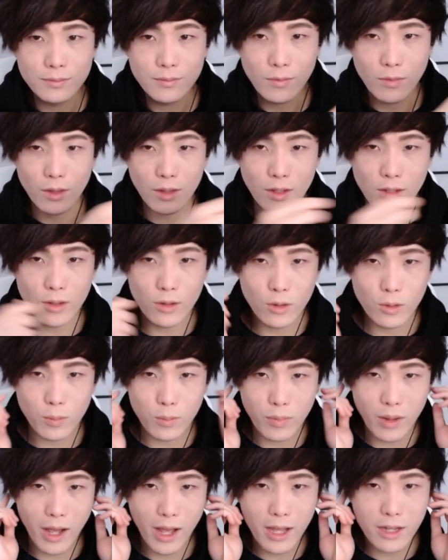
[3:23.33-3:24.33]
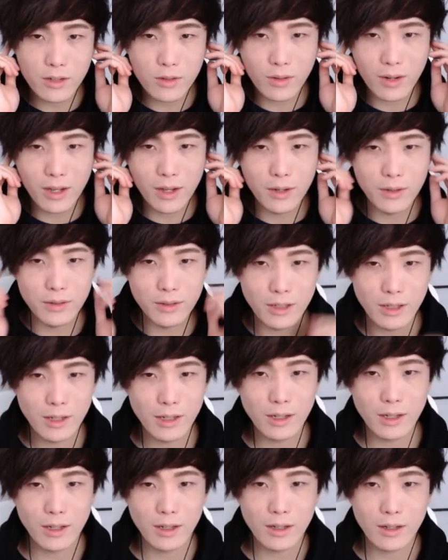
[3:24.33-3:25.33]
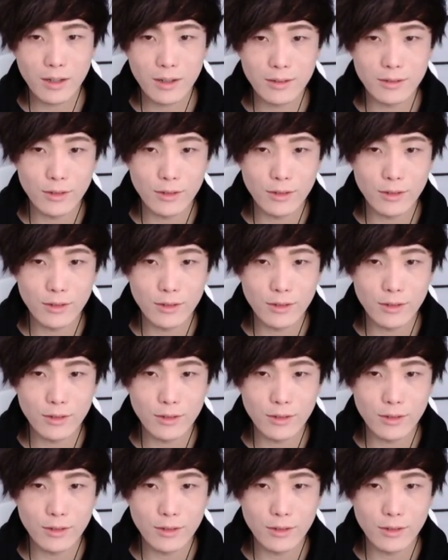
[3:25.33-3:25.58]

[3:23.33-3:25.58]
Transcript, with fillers: New background. Uh,